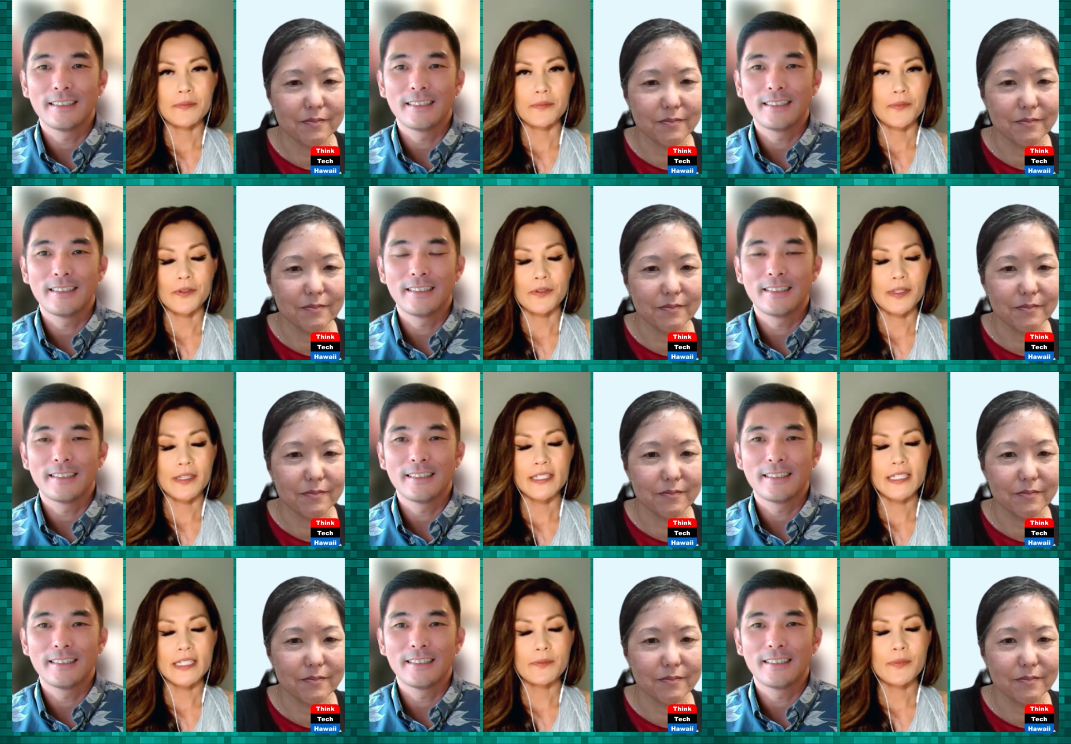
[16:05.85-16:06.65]
Speaker 1: or
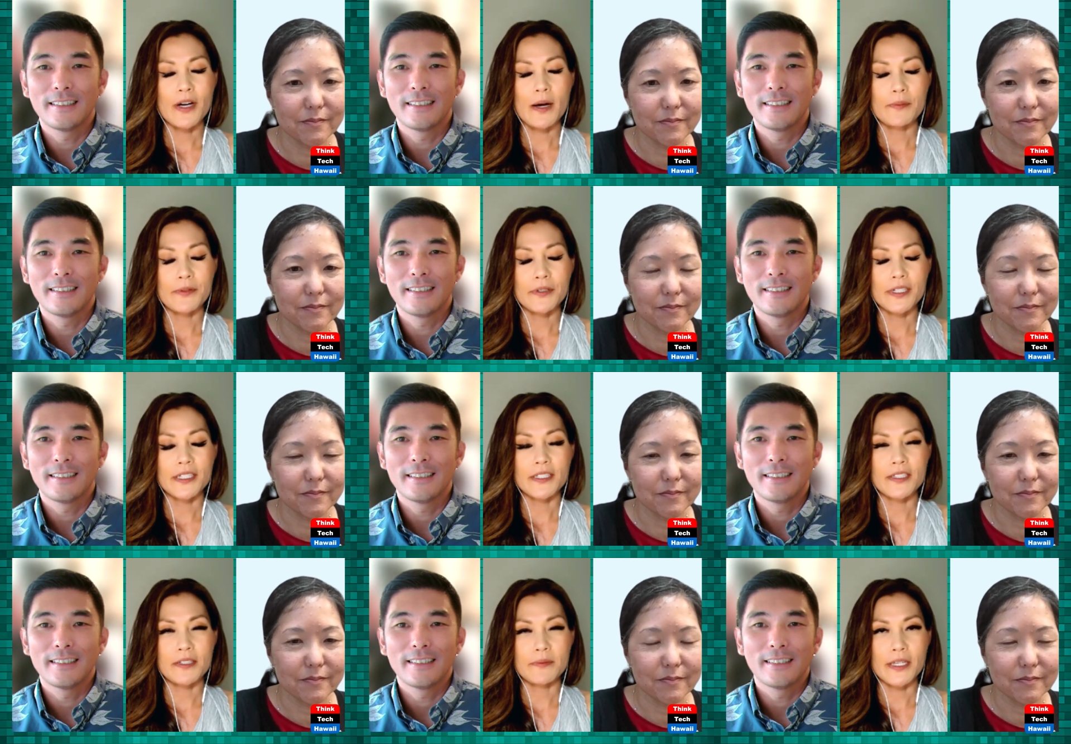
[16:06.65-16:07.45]
listing
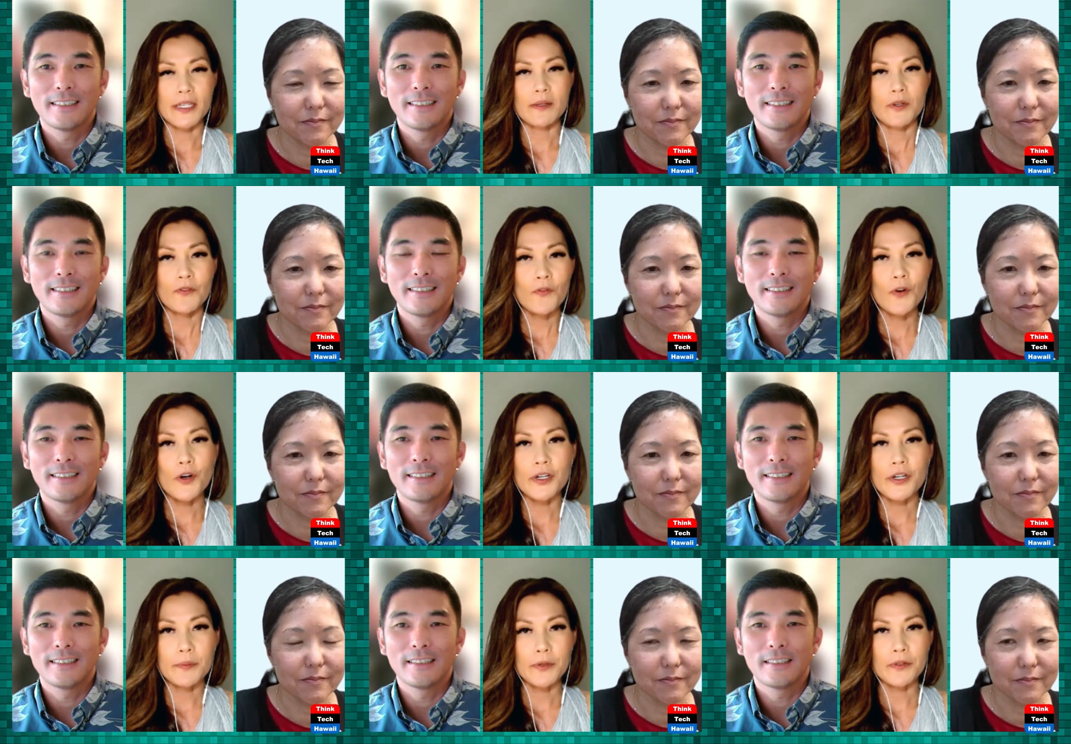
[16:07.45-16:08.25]
properties to make them
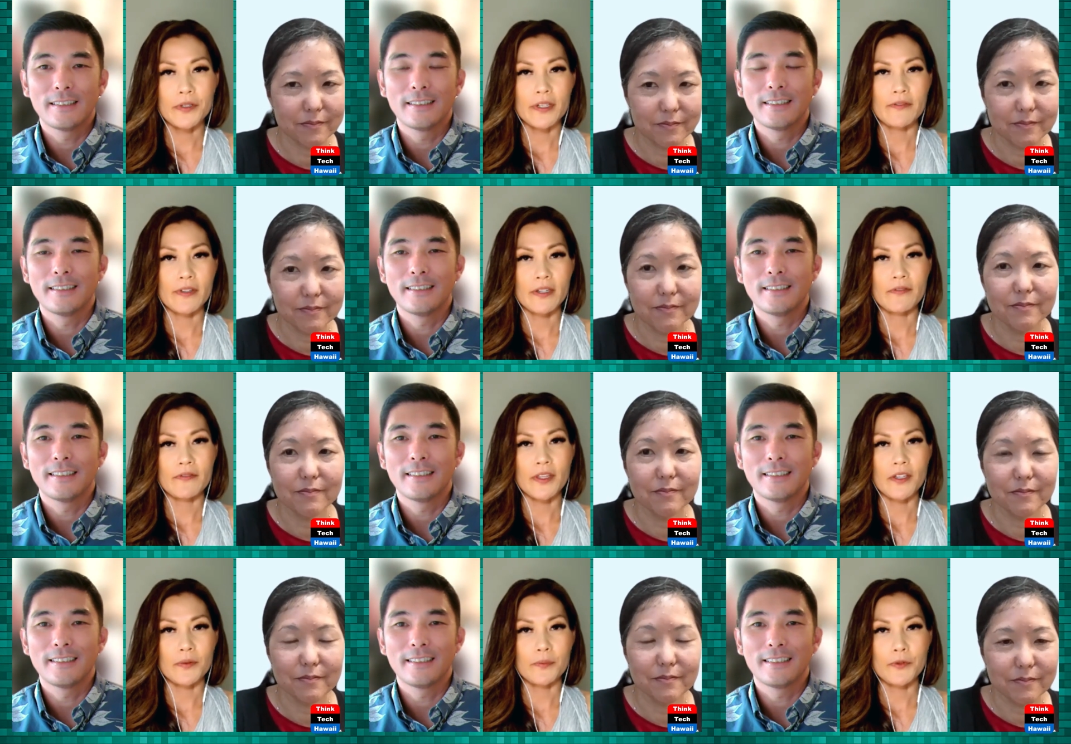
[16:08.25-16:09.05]
affordable, even if
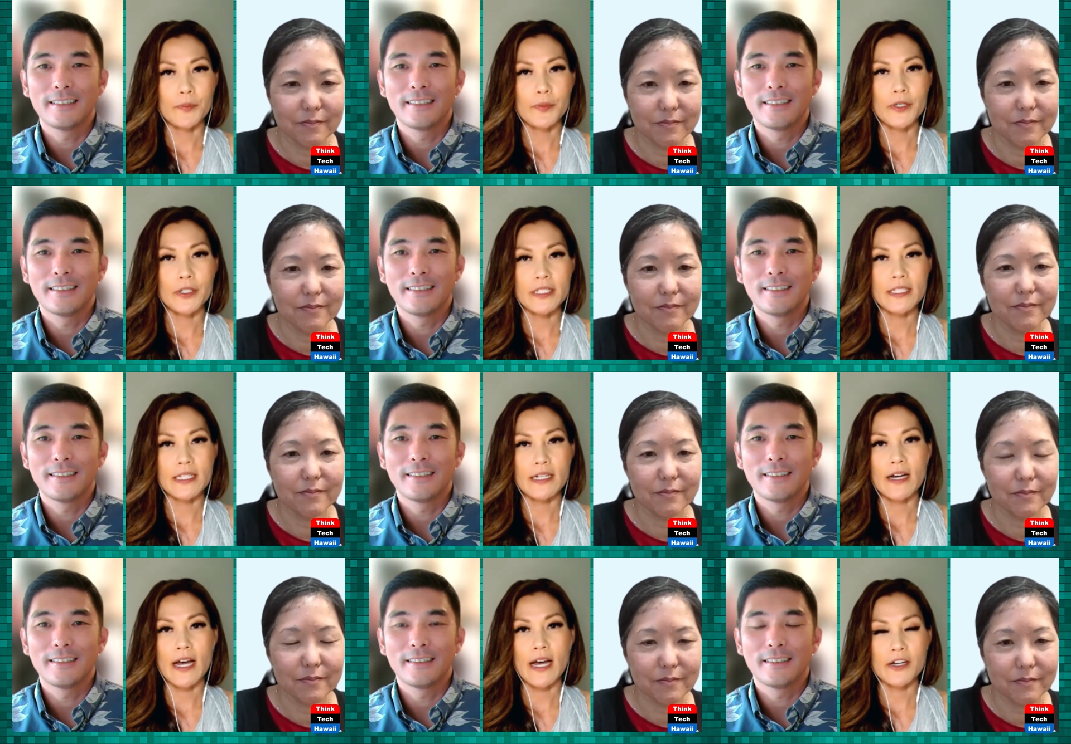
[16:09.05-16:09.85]
they were purchased
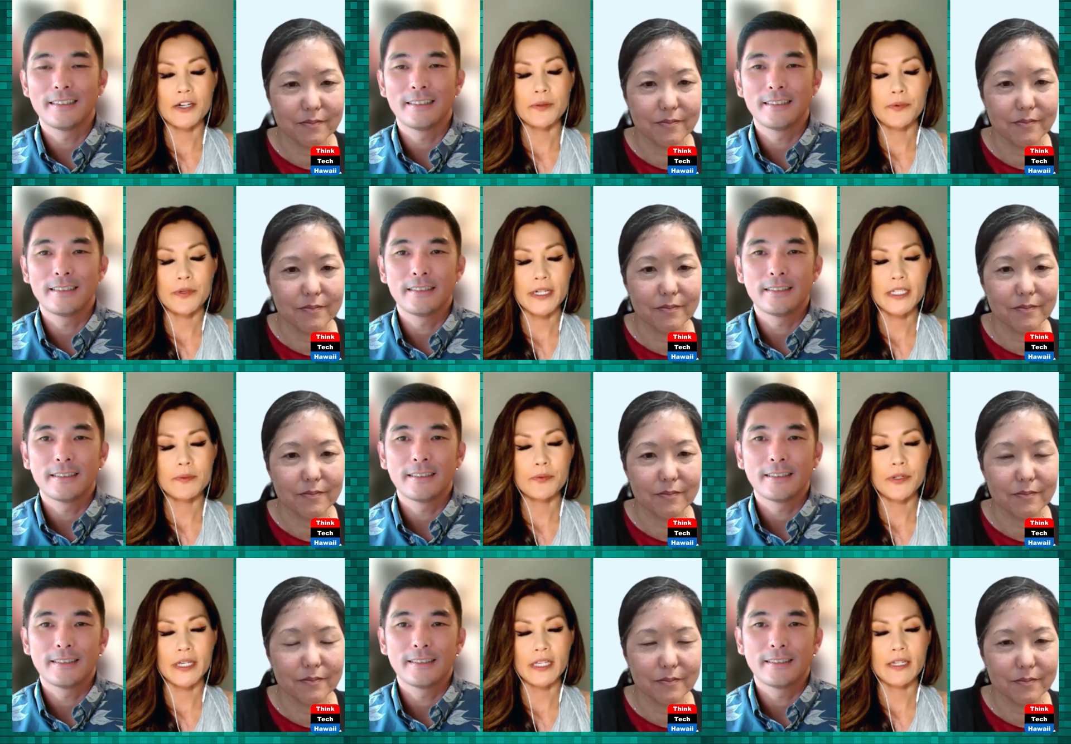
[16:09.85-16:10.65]
at a higher price
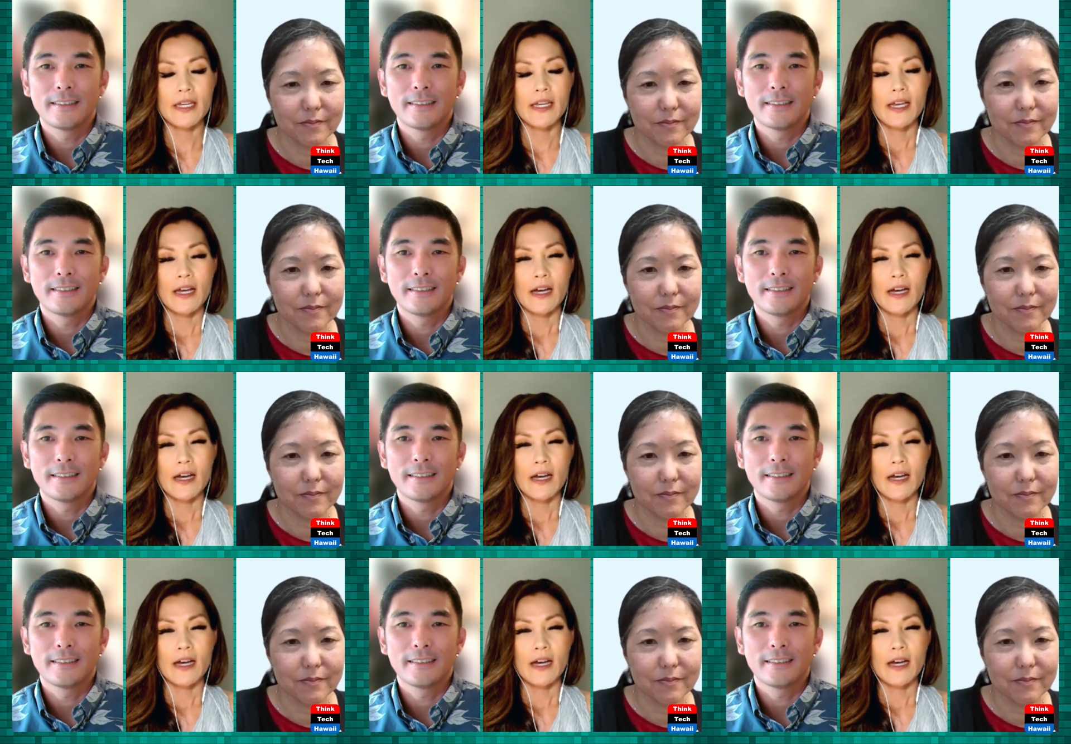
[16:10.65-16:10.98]
point,